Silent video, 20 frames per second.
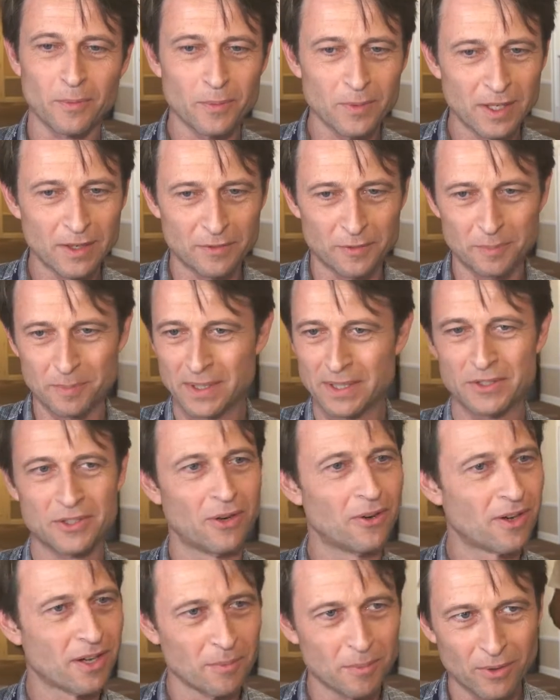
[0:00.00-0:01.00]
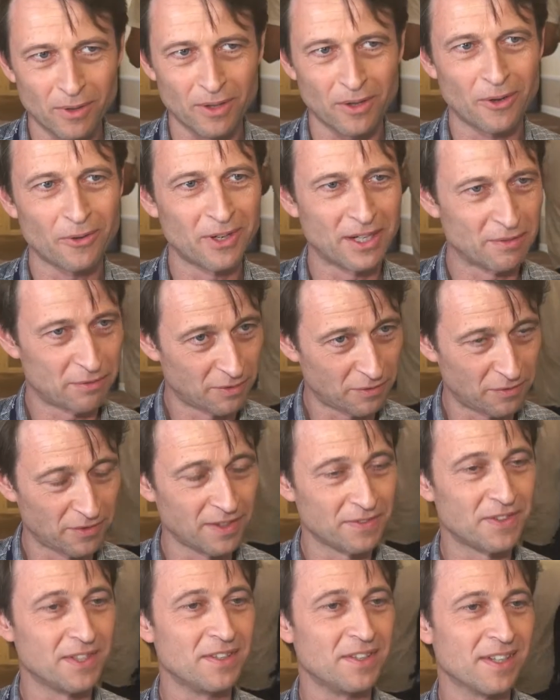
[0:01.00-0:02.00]
we have been talking about already for
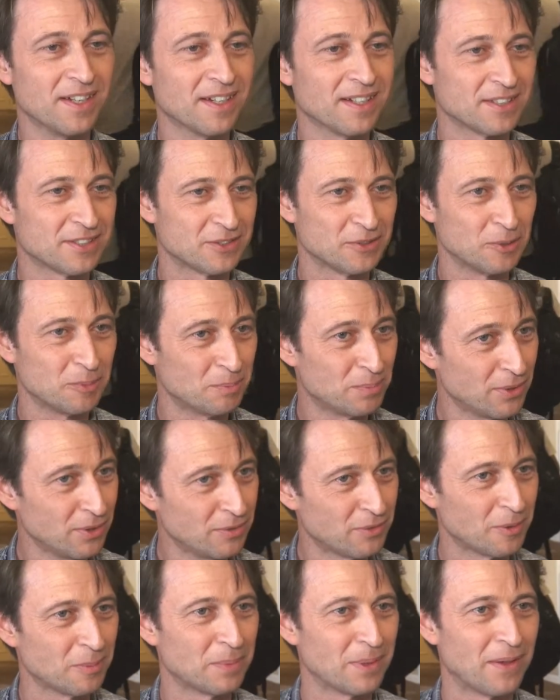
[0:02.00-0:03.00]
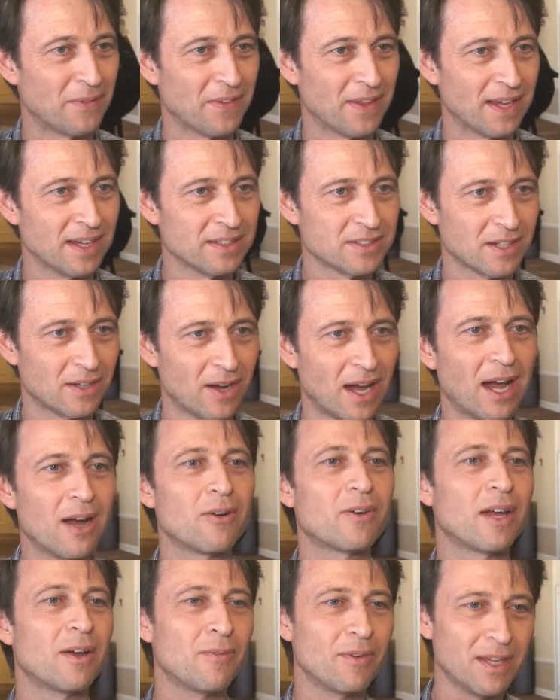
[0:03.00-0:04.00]
15 years to improve upon that. So
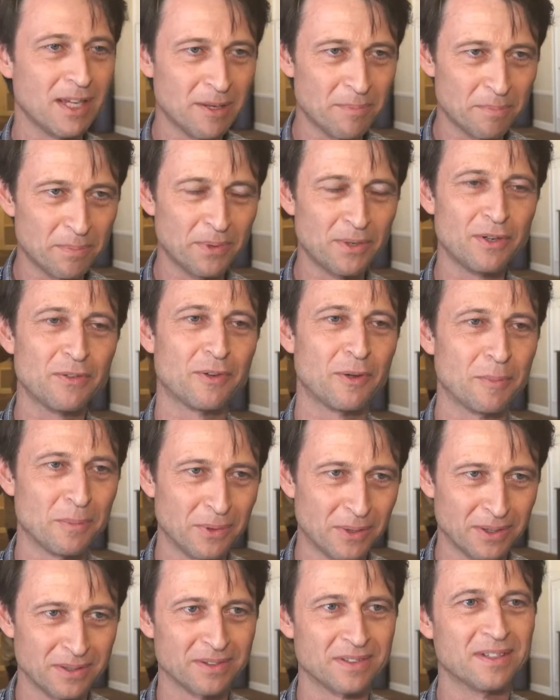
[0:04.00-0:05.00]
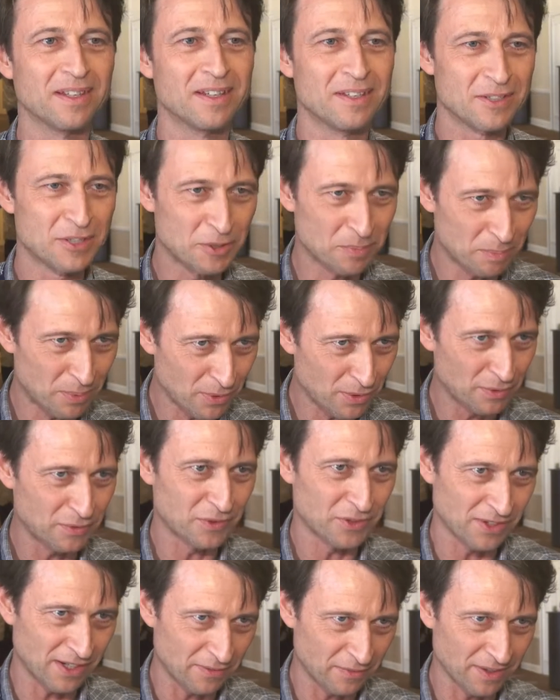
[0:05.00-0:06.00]
how can we improve upon
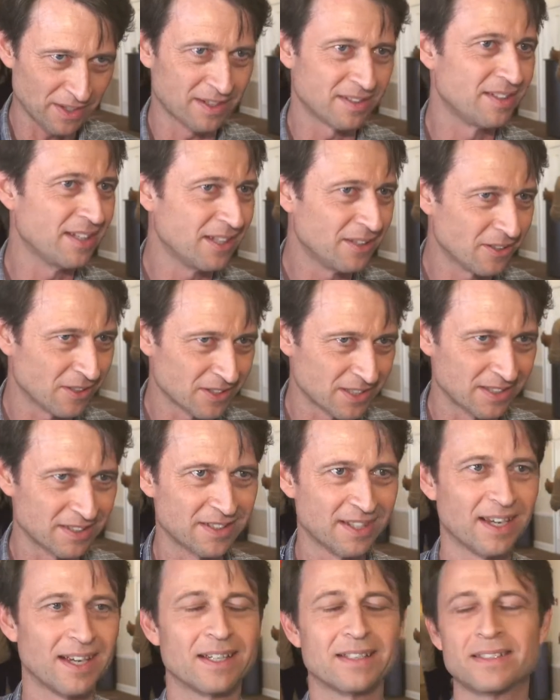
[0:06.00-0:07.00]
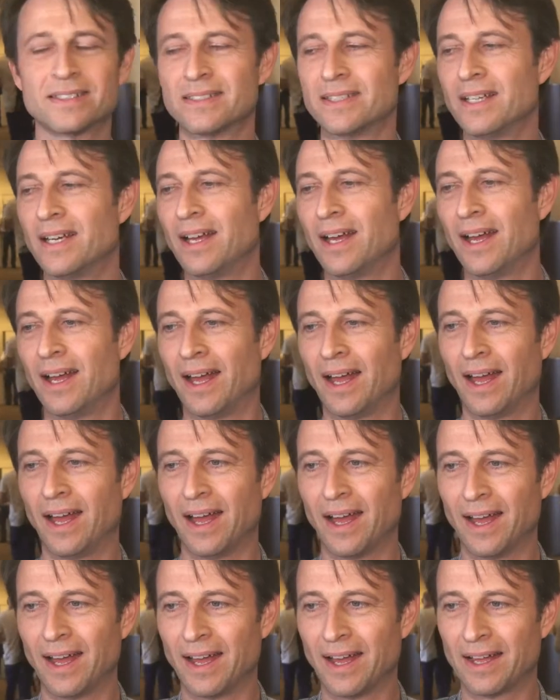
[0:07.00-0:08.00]
spoof traffic, DDoS attacks,
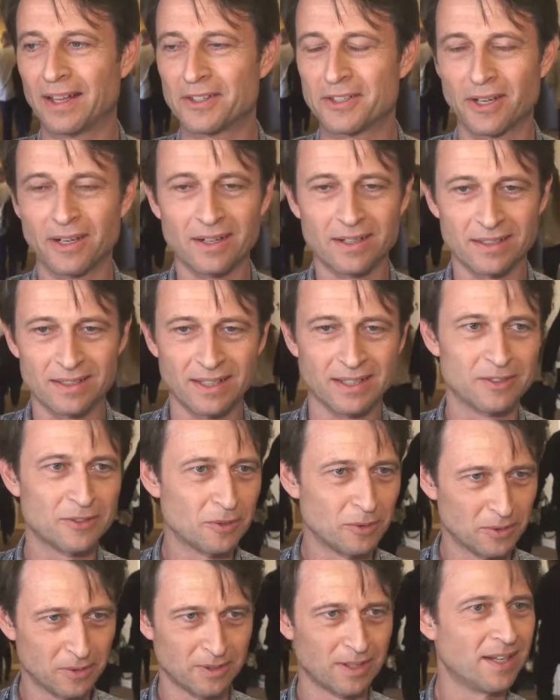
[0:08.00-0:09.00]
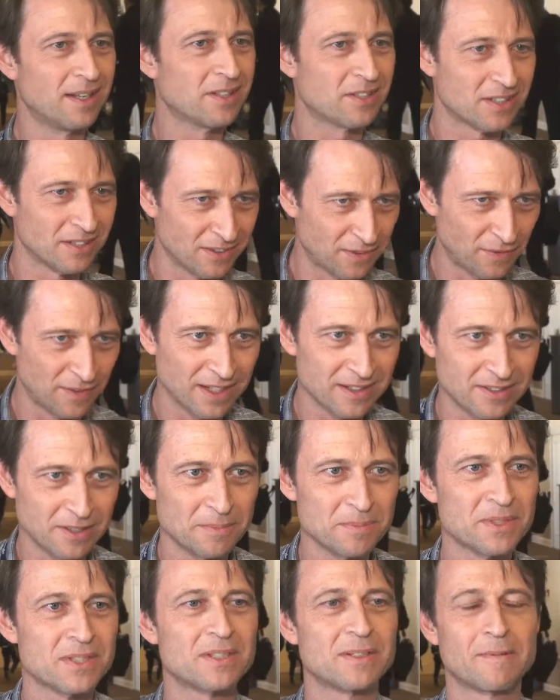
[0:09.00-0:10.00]
targeting to innocent
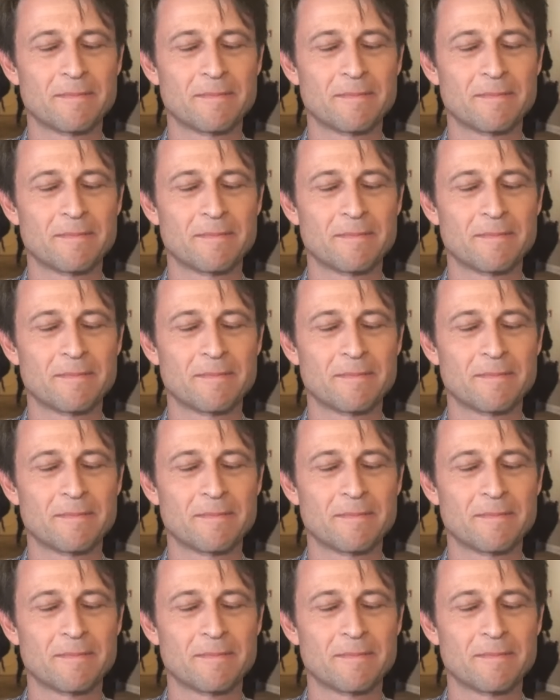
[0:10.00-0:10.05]
victims?